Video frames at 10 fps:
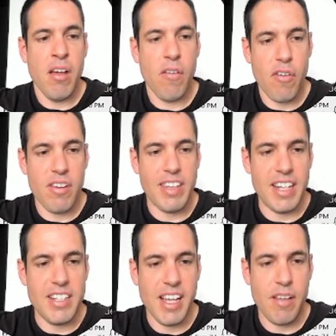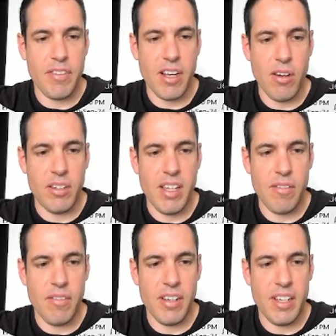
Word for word: First, I'll check if the Claude Dev